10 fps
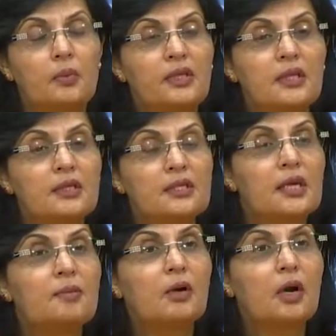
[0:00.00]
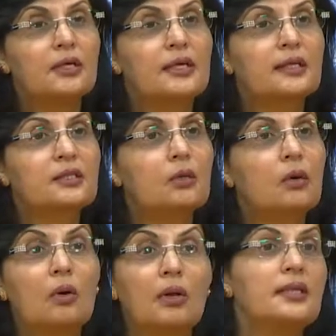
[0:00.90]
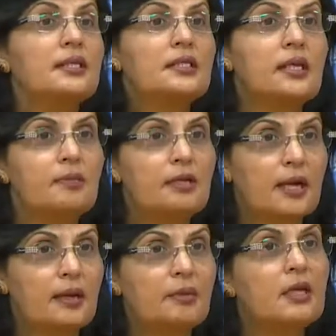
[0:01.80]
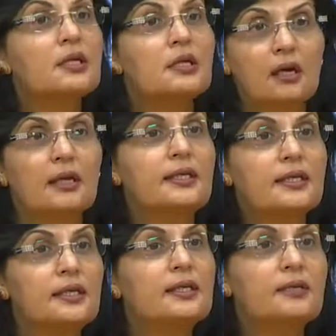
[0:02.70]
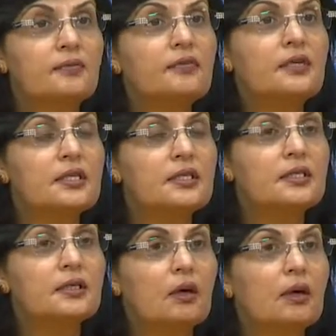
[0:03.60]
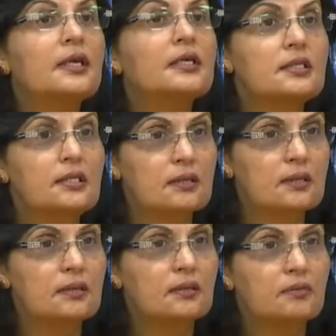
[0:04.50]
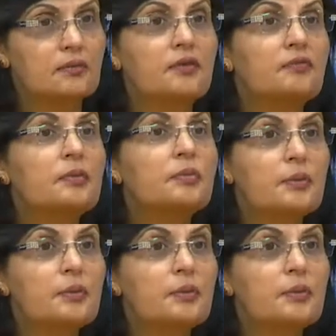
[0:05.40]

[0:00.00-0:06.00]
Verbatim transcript: within the same context, all at the same time, targeted at different audiences for different